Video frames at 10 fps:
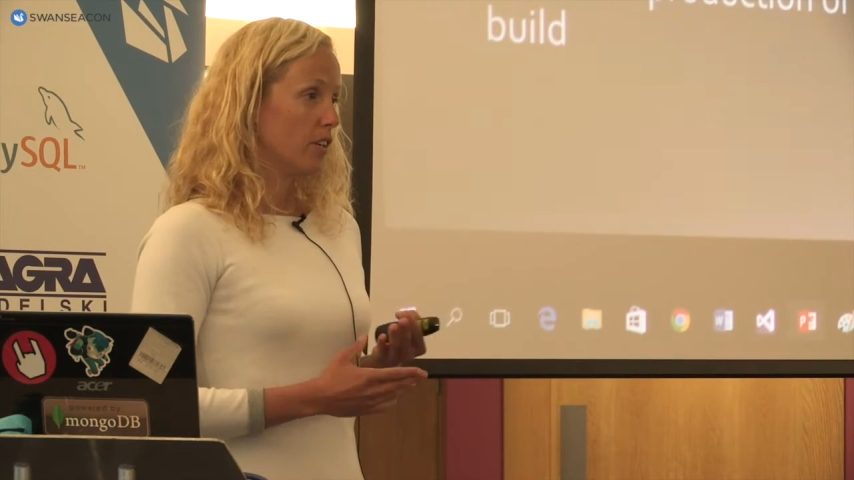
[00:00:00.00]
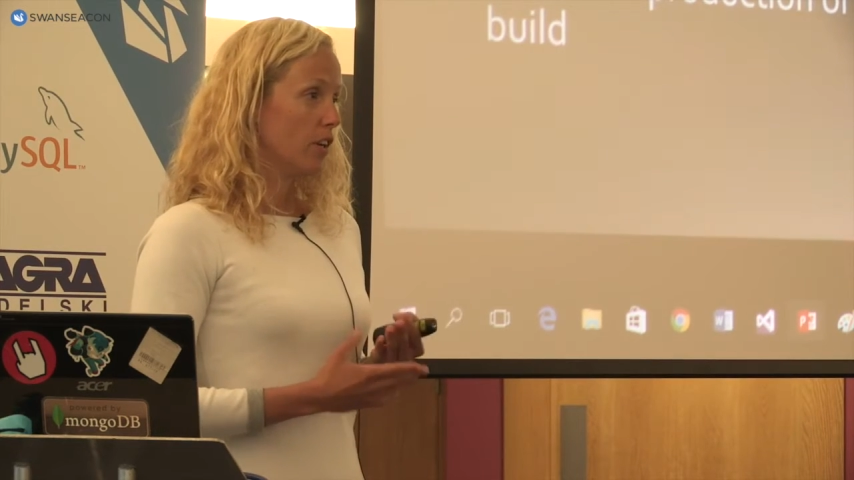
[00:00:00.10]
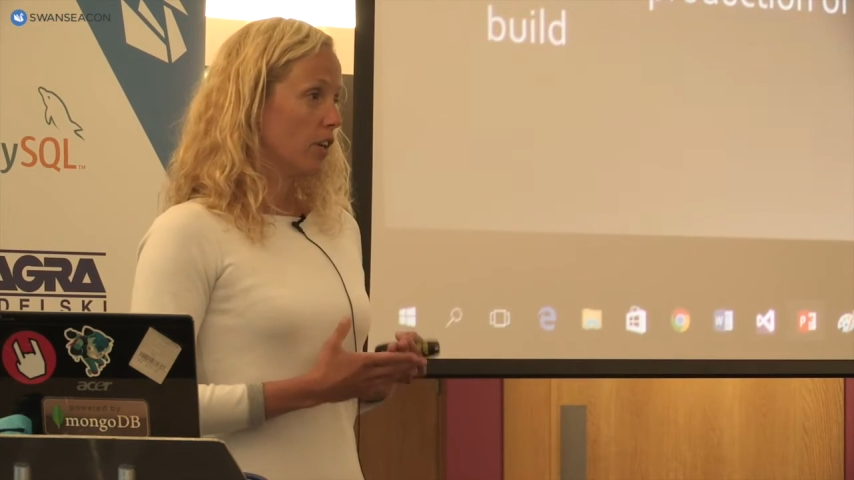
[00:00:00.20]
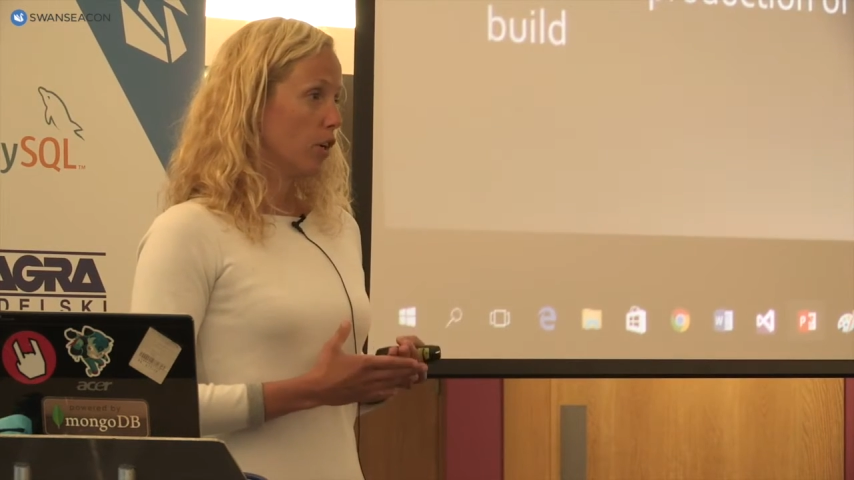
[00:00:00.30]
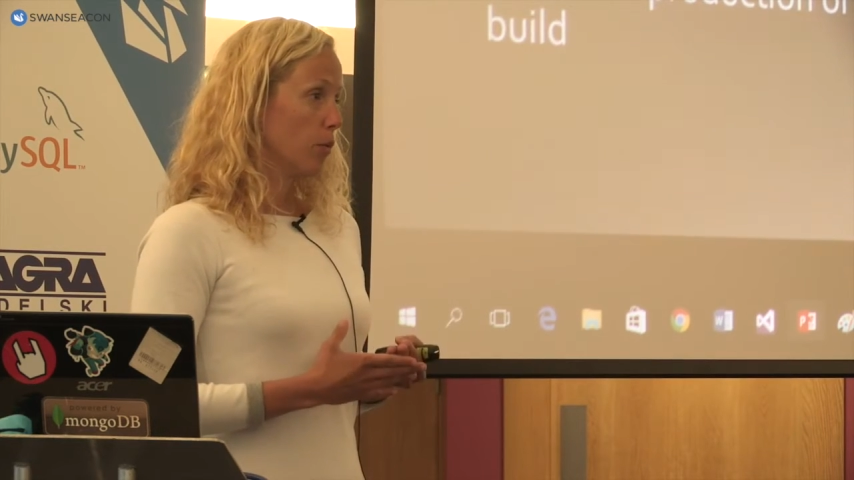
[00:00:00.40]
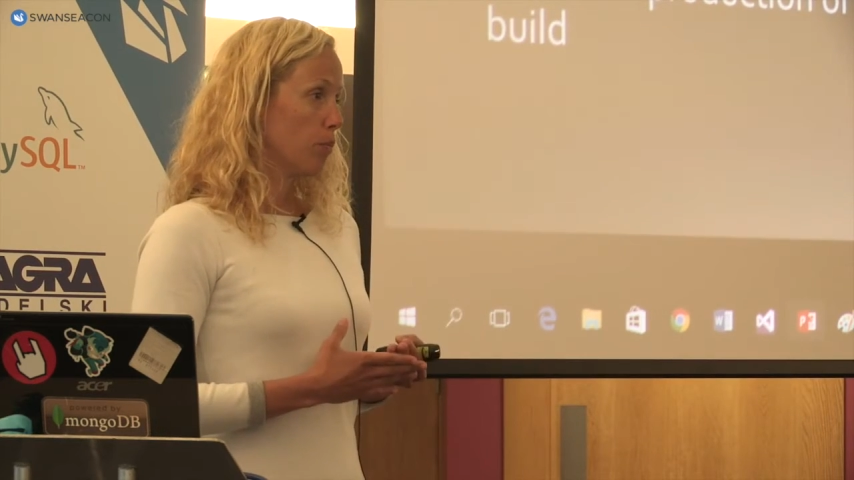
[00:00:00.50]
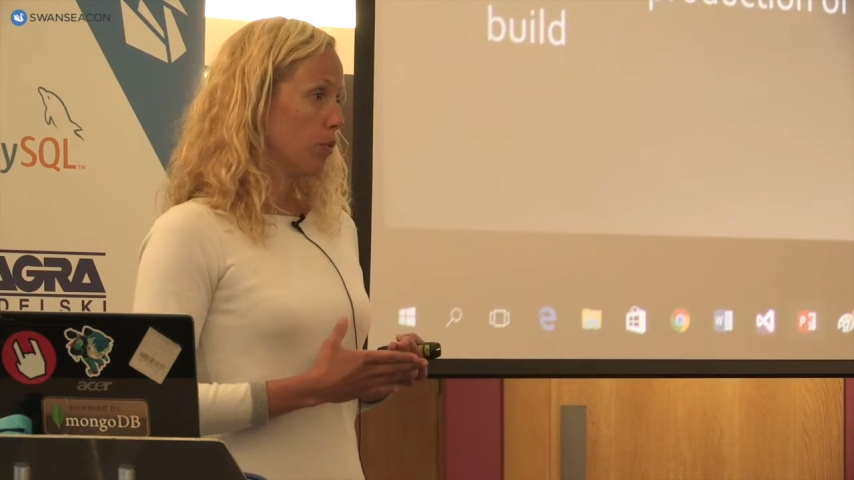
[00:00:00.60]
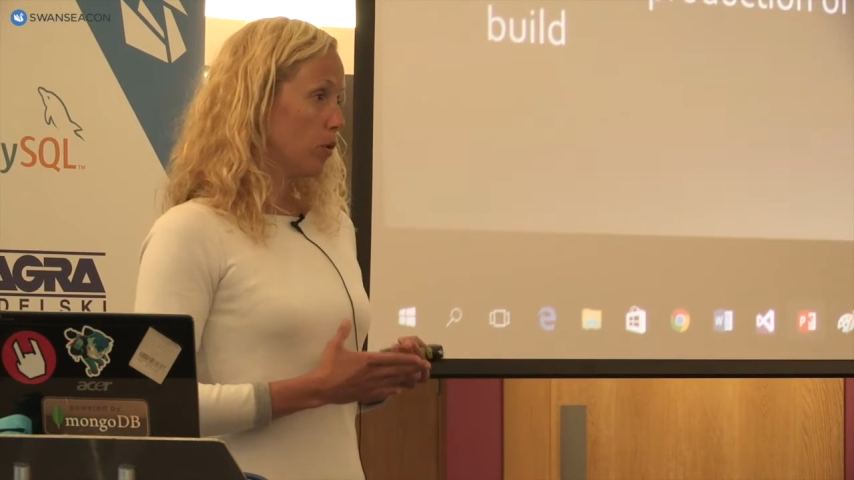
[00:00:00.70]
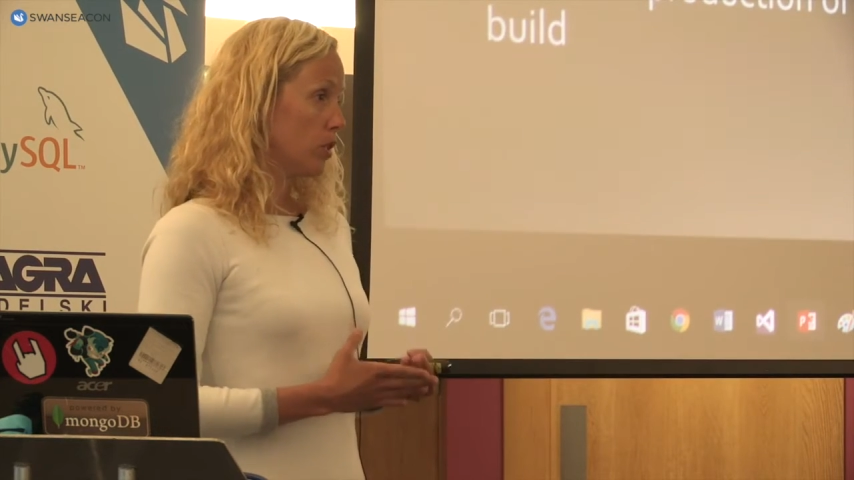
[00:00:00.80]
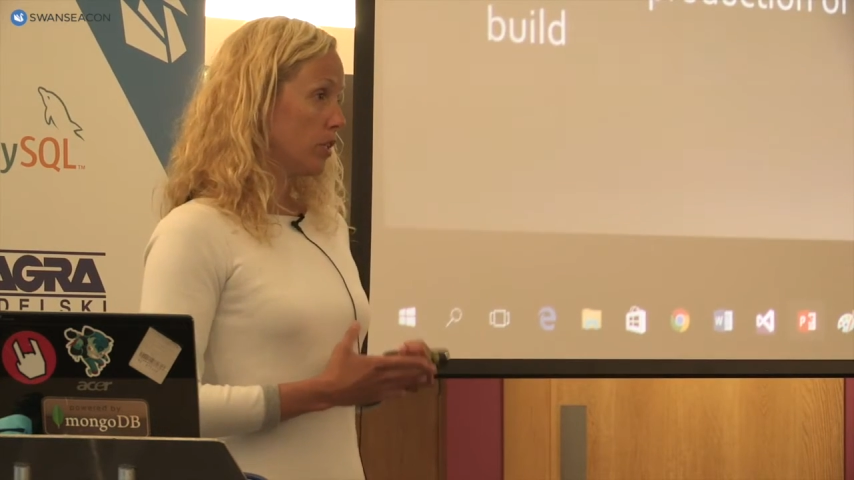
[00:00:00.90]
got our
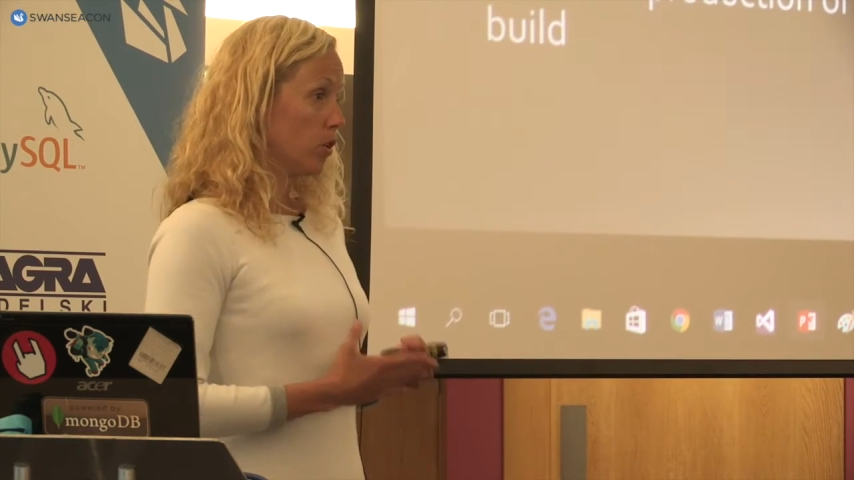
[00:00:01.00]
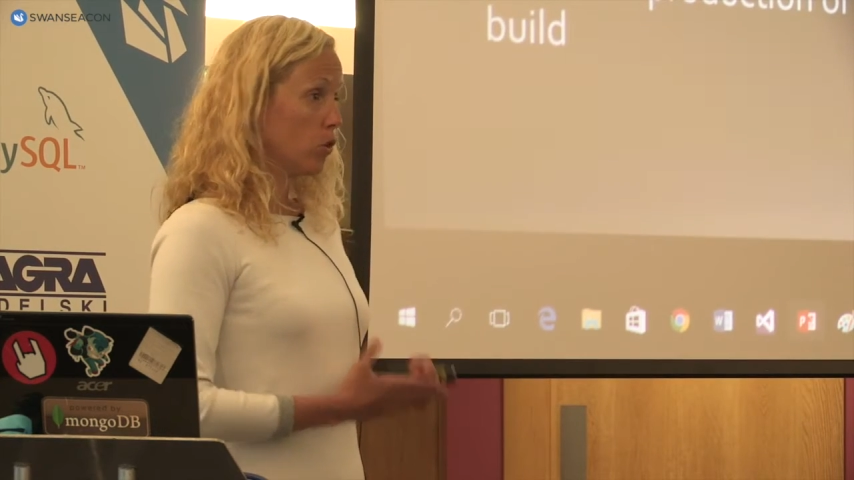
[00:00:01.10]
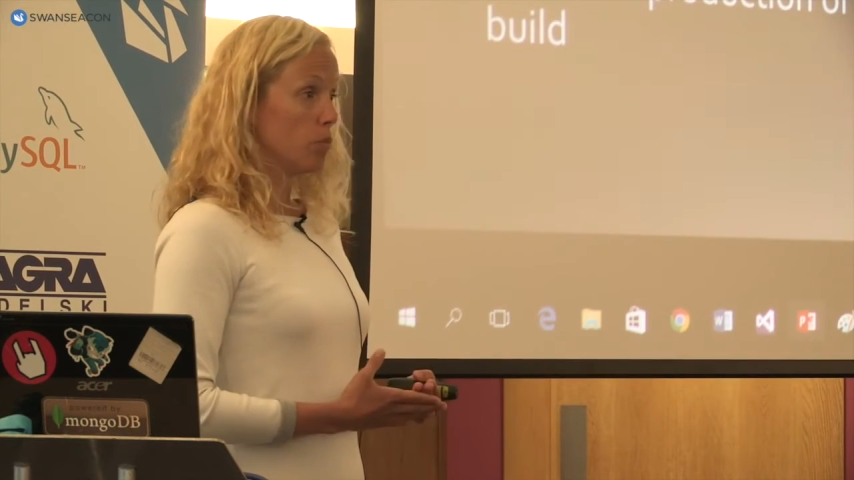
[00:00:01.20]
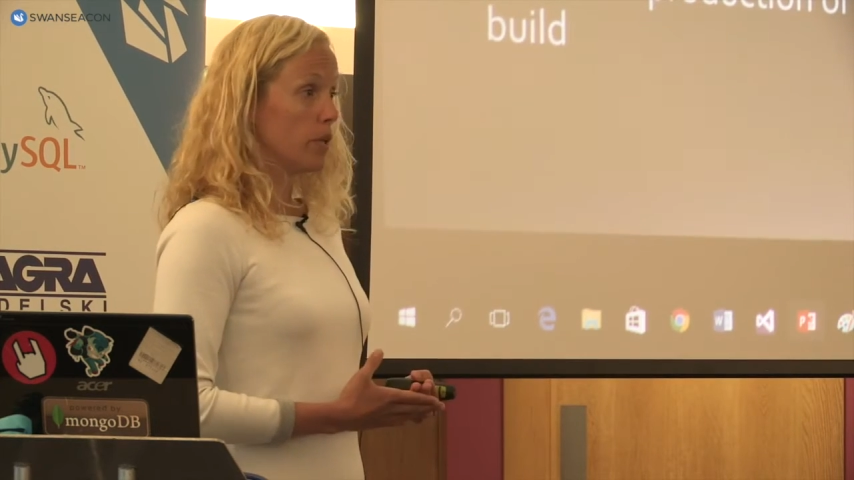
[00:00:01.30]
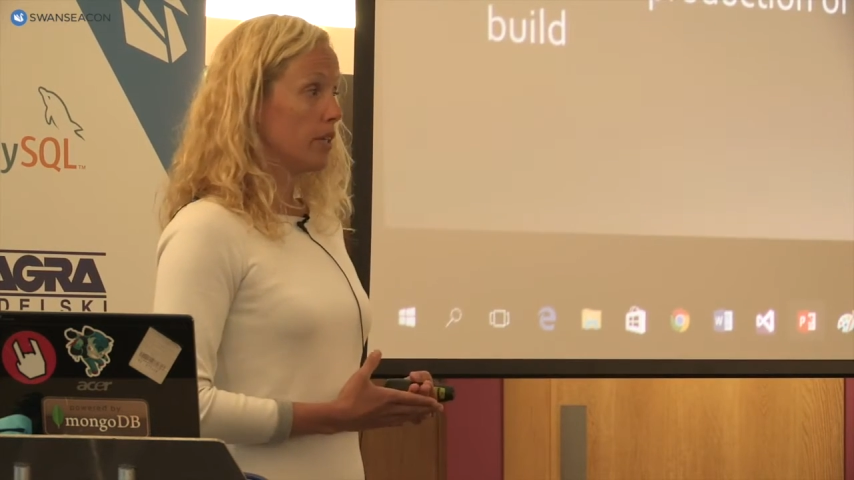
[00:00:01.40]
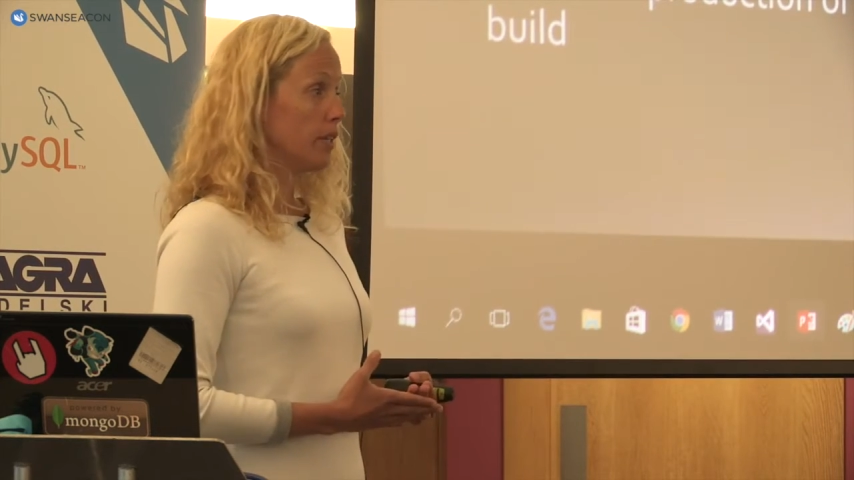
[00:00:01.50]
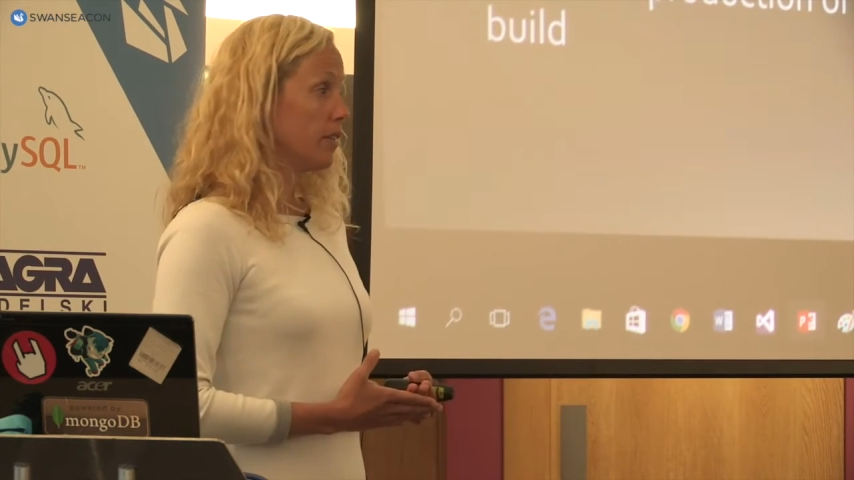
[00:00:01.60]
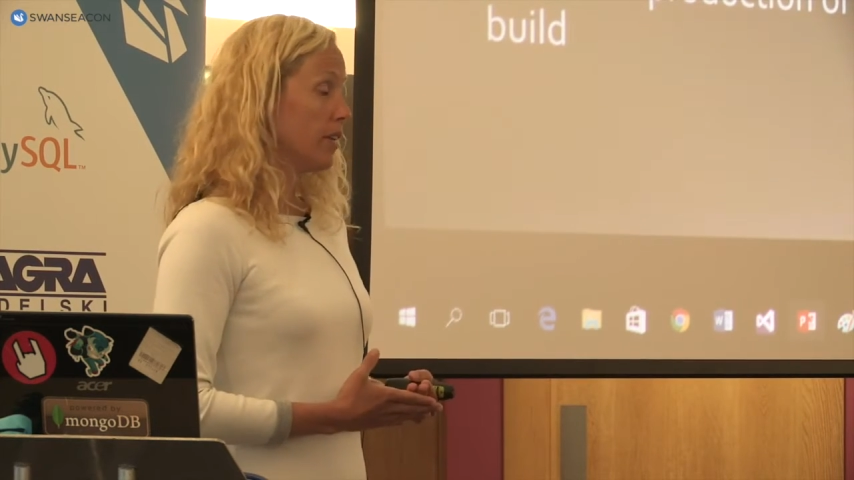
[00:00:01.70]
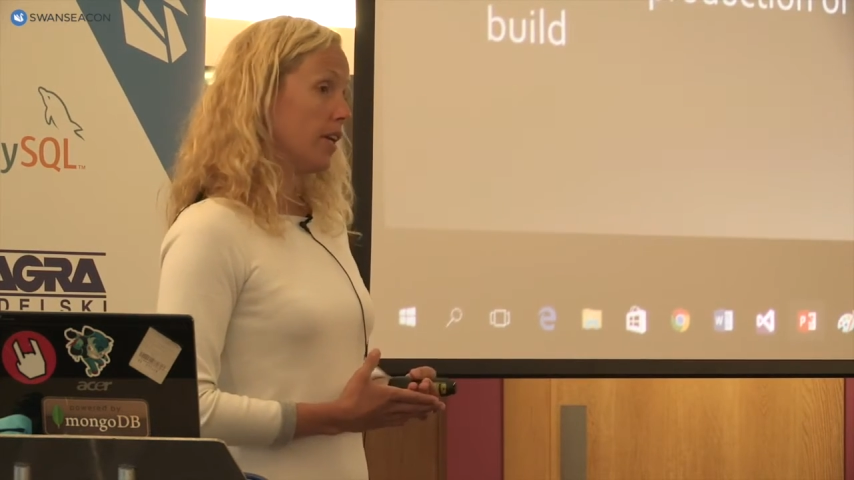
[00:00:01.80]
process automated.